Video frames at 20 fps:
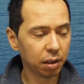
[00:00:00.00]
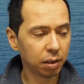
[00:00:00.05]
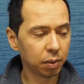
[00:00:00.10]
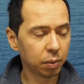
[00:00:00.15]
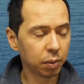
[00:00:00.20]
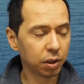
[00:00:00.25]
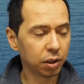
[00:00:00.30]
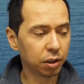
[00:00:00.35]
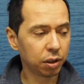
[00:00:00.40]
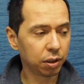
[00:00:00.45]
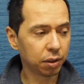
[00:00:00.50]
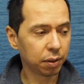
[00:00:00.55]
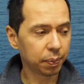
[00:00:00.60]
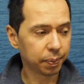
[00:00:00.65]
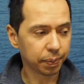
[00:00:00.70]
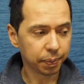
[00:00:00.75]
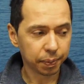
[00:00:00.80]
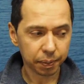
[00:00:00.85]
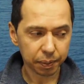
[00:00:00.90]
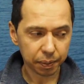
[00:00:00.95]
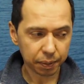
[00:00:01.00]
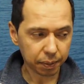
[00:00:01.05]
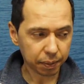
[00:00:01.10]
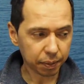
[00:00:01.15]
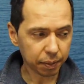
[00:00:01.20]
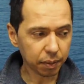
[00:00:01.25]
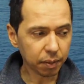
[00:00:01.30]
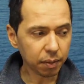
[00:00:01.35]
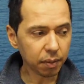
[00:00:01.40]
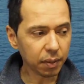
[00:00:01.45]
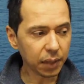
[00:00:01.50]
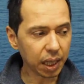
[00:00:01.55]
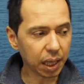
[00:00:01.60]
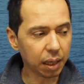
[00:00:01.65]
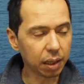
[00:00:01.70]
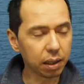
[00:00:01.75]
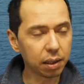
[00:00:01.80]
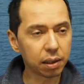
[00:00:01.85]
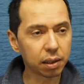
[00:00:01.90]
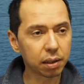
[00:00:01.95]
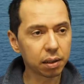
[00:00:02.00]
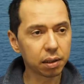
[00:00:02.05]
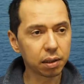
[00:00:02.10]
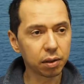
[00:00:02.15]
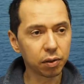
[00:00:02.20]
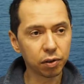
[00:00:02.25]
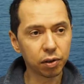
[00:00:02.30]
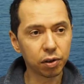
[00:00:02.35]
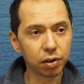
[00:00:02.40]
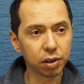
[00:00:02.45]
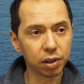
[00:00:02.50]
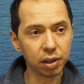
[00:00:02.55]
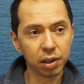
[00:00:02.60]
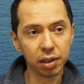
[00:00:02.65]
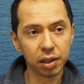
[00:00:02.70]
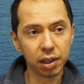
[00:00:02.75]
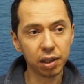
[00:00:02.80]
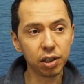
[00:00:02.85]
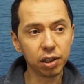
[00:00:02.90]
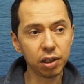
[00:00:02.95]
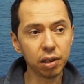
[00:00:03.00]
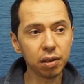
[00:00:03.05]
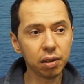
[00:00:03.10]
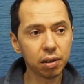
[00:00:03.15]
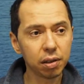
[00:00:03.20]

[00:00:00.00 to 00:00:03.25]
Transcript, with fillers: which is of course the intention.